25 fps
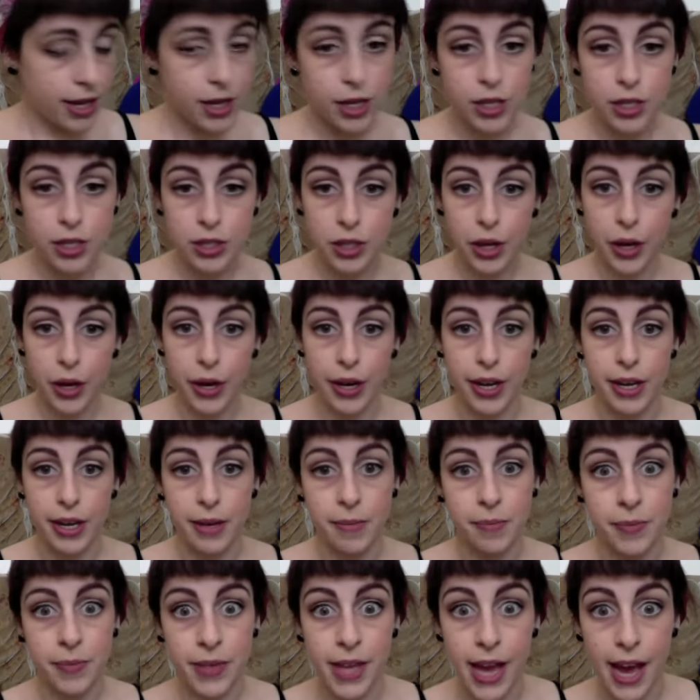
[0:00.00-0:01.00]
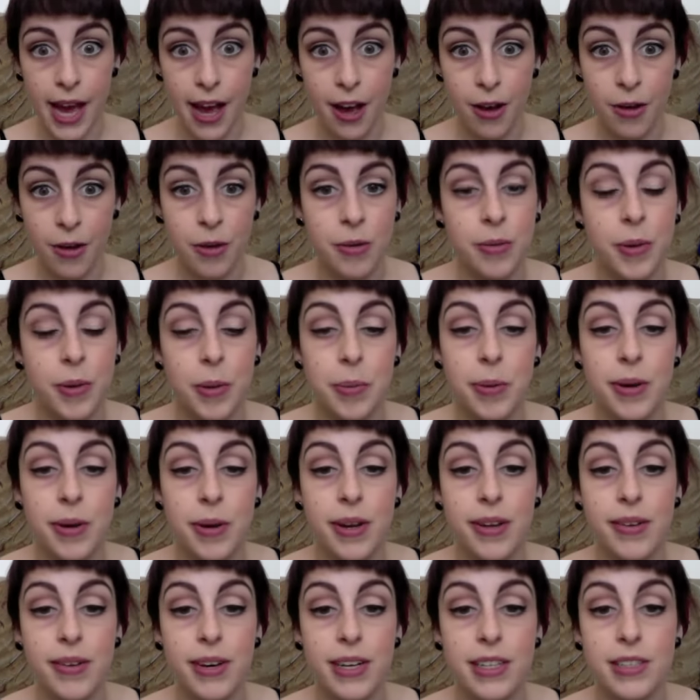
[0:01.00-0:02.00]
So now we're
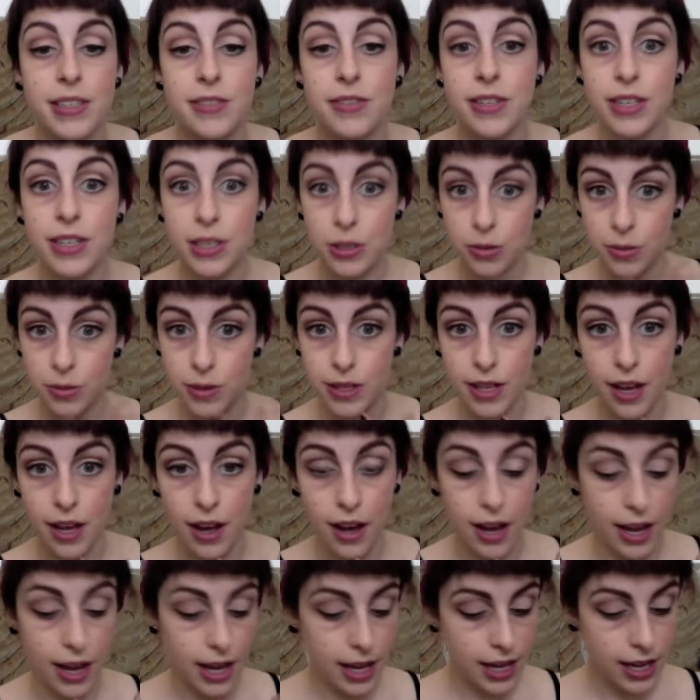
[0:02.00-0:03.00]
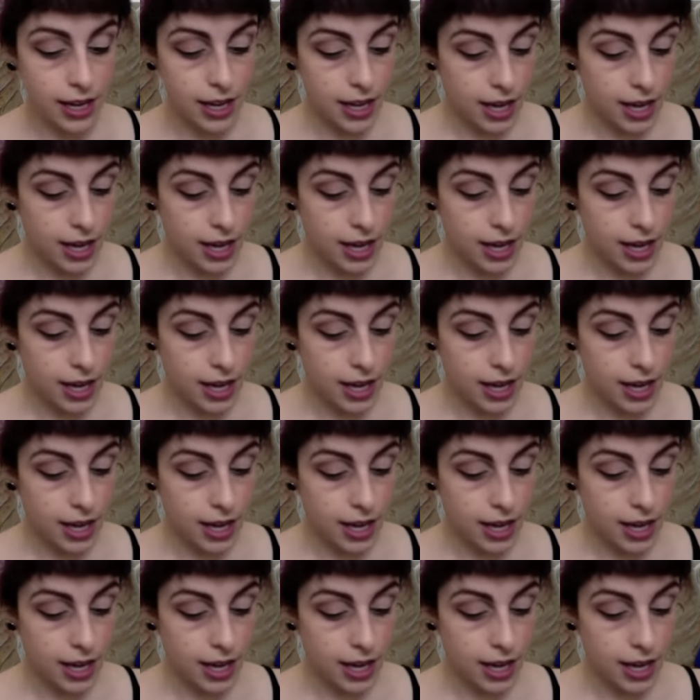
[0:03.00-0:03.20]
pretty much finished with the eye.